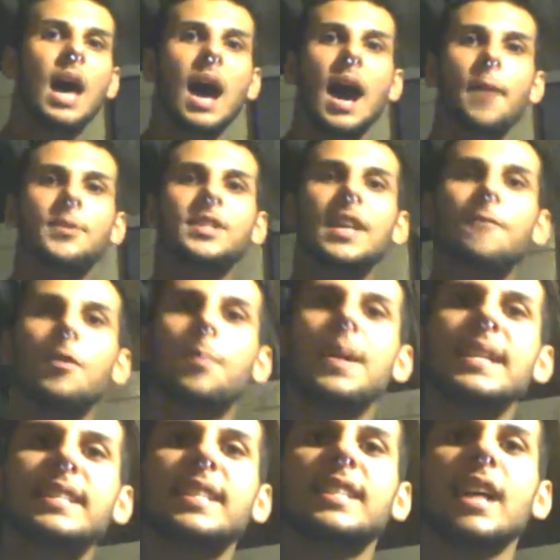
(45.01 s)
I was left with
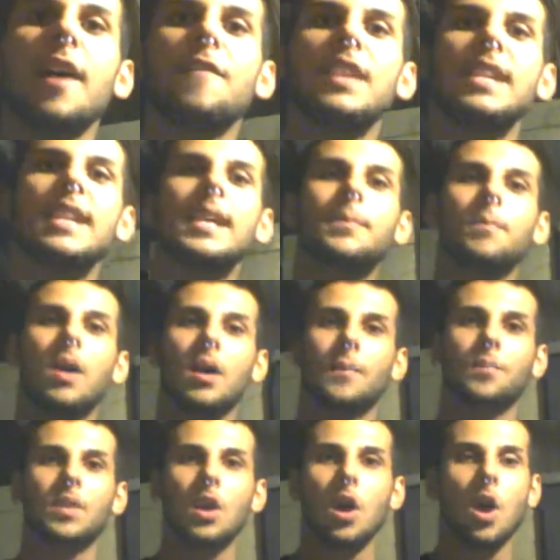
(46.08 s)
pieces of an enigma.
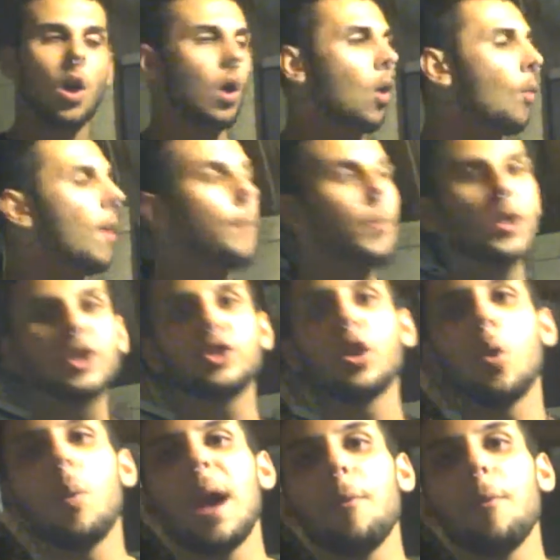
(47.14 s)
What pushed her away?